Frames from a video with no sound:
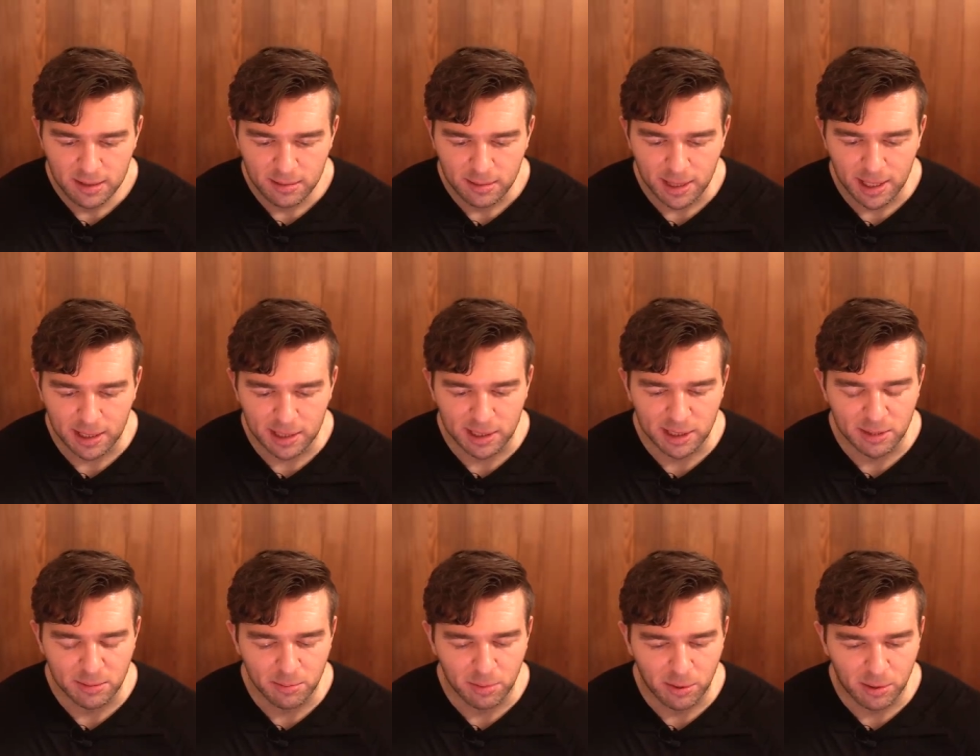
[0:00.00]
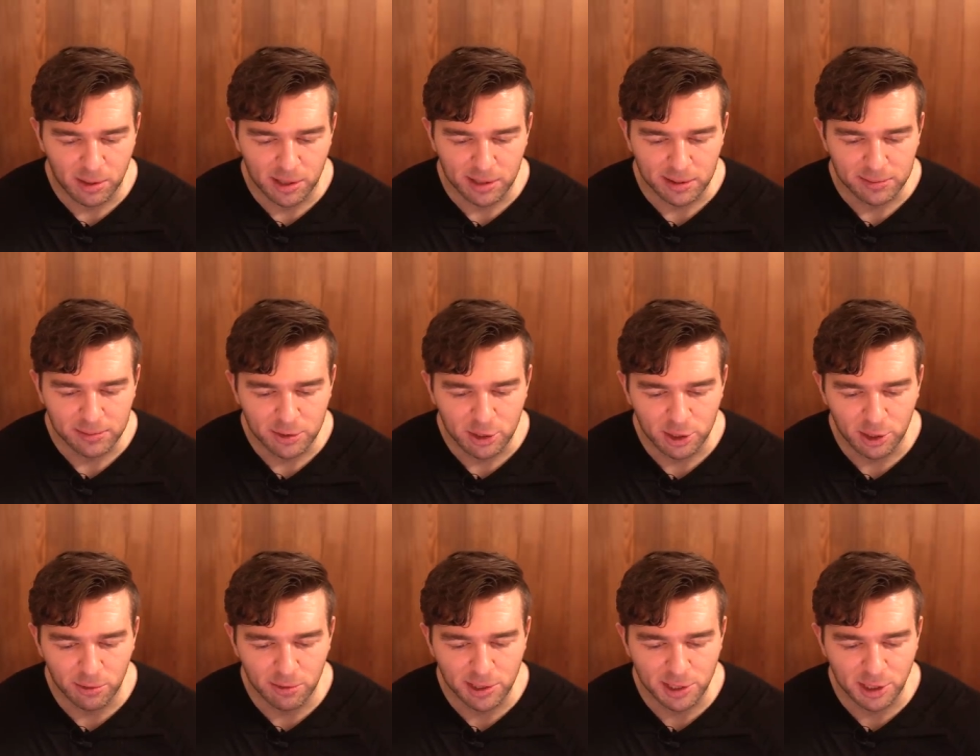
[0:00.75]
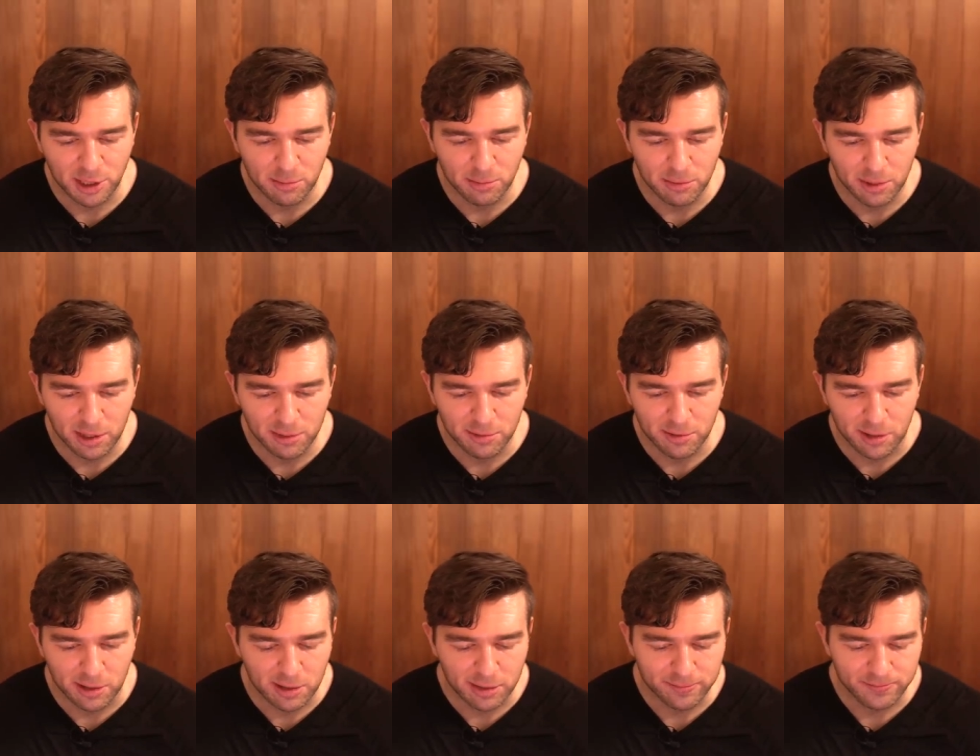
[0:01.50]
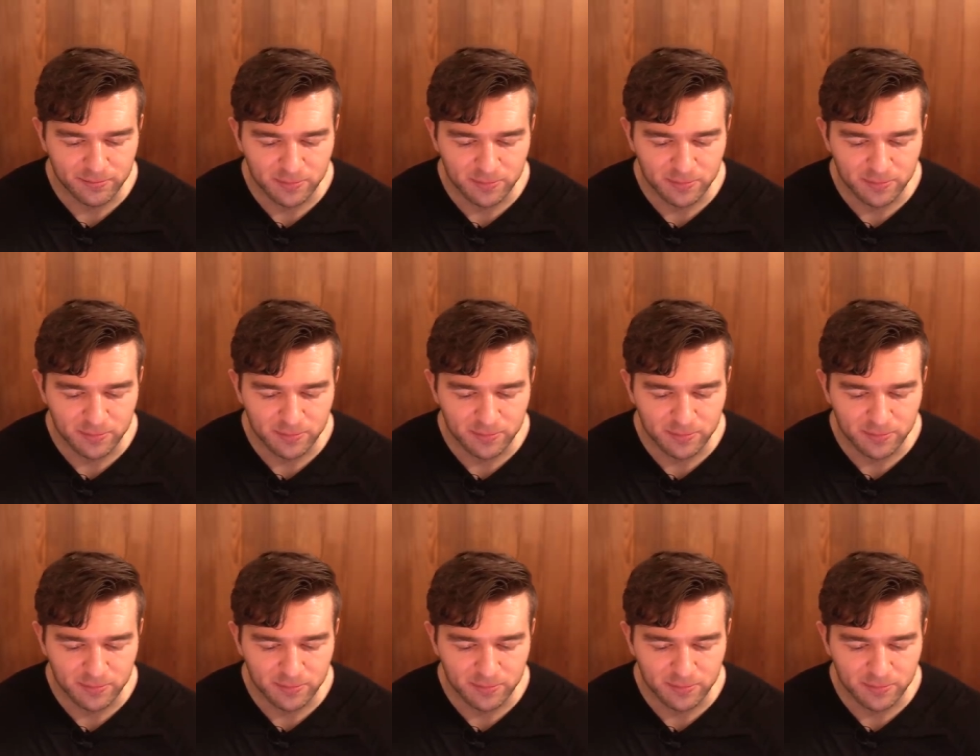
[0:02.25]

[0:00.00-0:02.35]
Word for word: Man, this is boring. Show us your blood work.